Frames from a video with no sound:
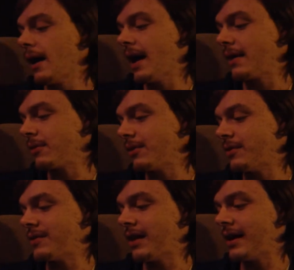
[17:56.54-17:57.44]
and
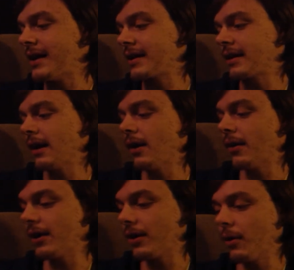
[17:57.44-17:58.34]
was like,
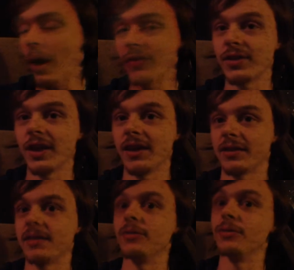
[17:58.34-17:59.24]
oh, here, watch this,
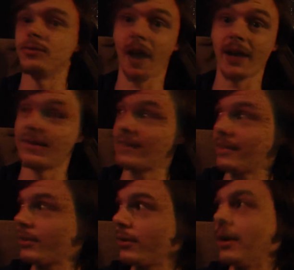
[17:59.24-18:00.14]
and you tried to
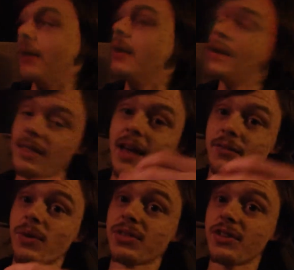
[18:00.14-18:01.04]
sit through it. That's
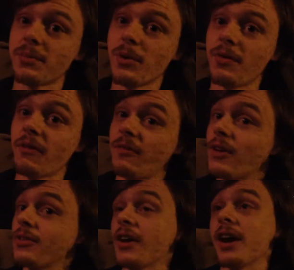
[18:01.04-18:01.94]
what this movie
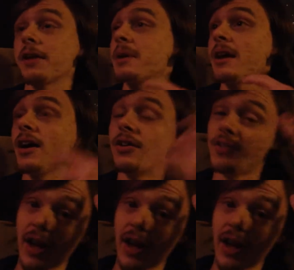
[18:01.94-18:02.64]
feels like, because,